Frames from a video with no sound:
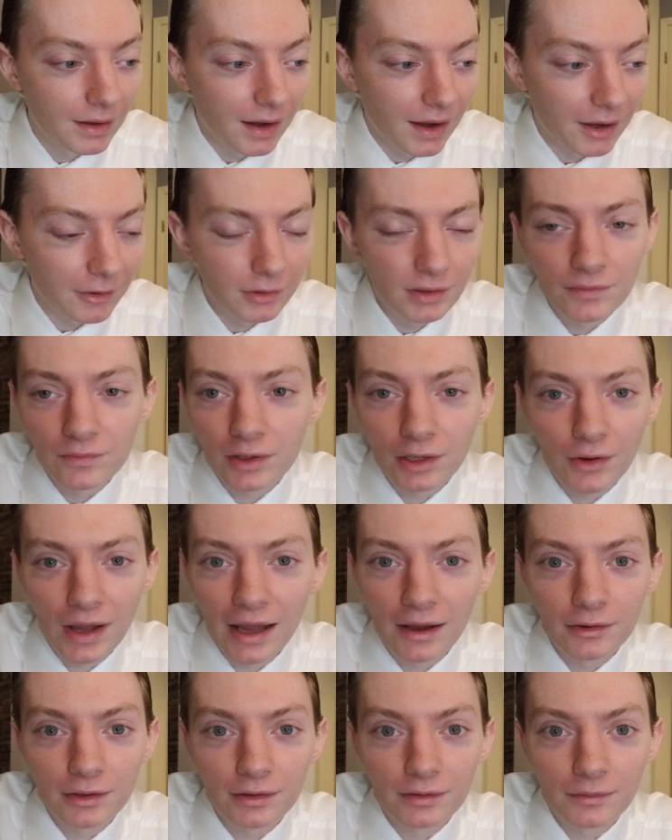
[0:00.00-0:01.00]
I don't even know
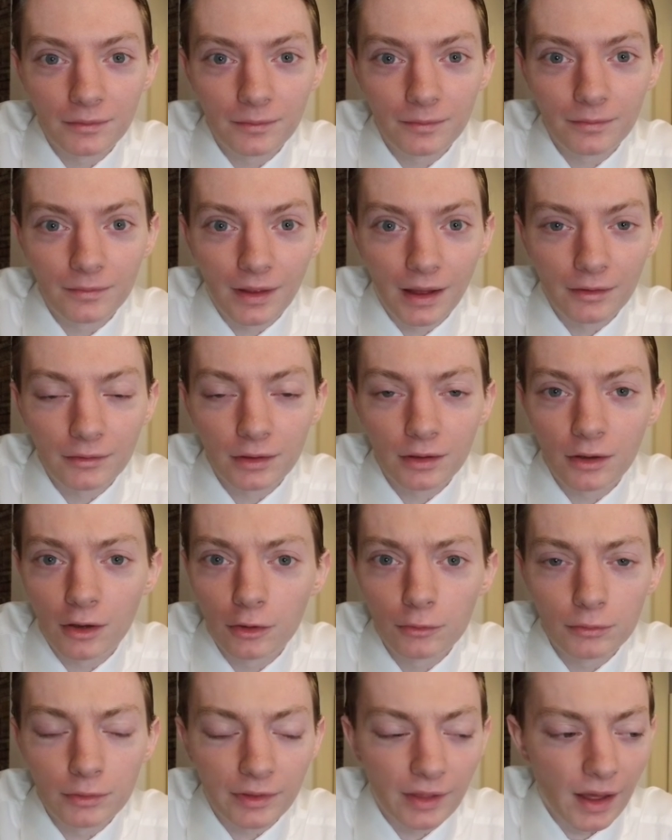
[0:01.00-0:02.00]
how to how to
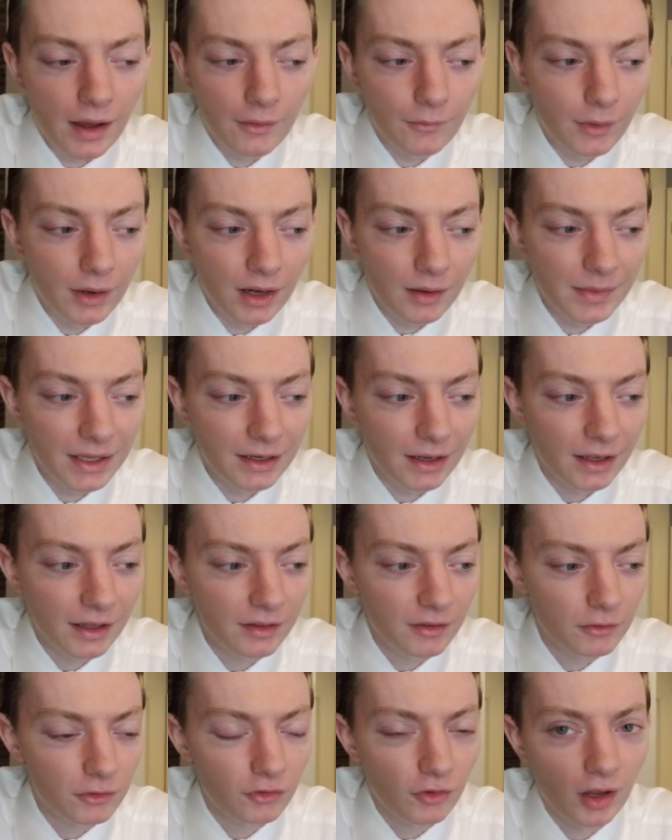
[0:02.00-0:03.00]
go with that one. I mean, I guess
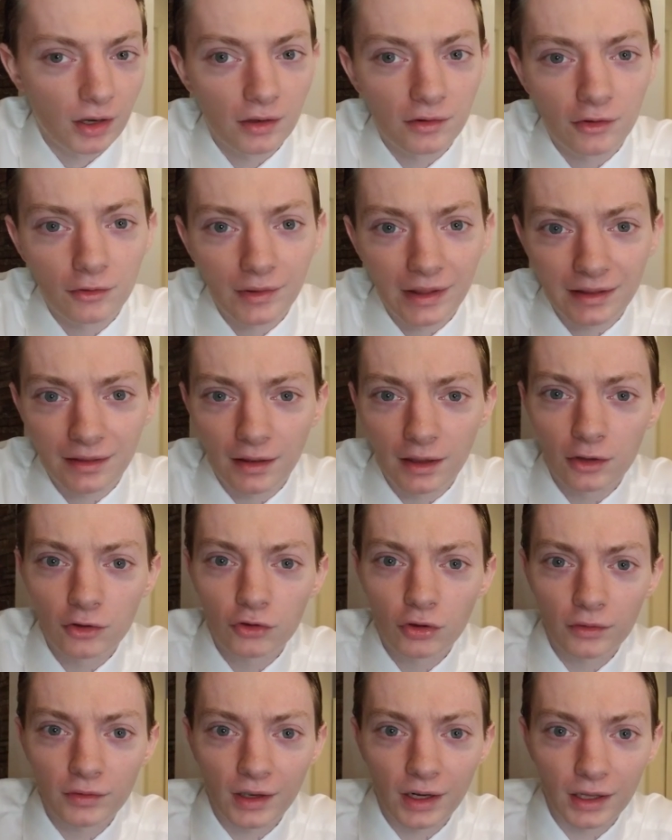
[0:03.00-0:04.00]
he was trying to do like the
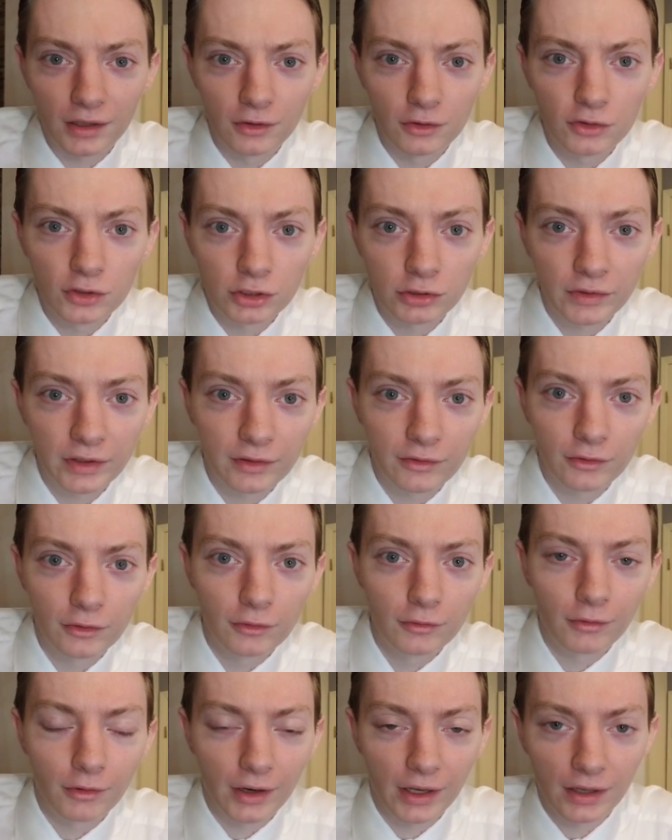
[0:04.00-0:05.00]
intro that I usually
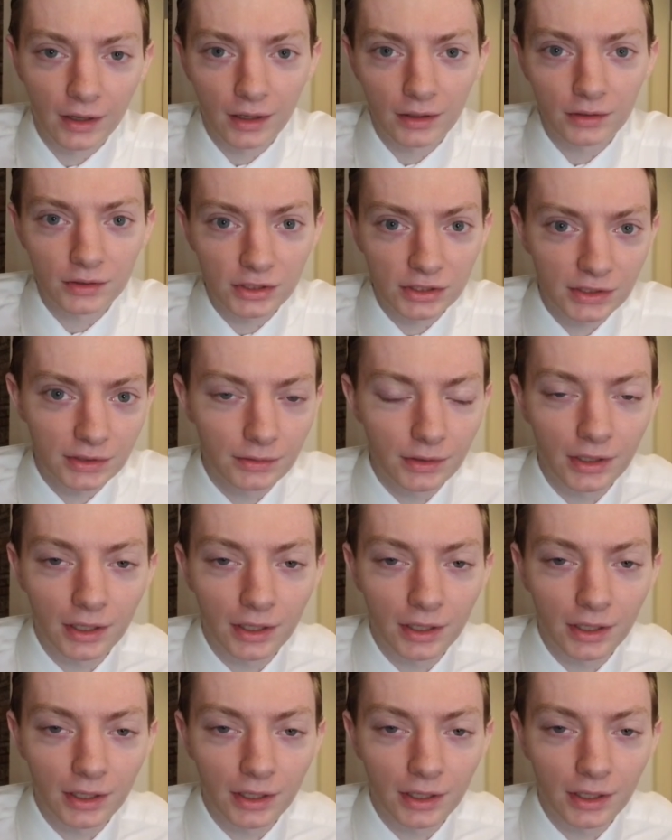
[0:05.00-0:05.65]
do, where I kind of just you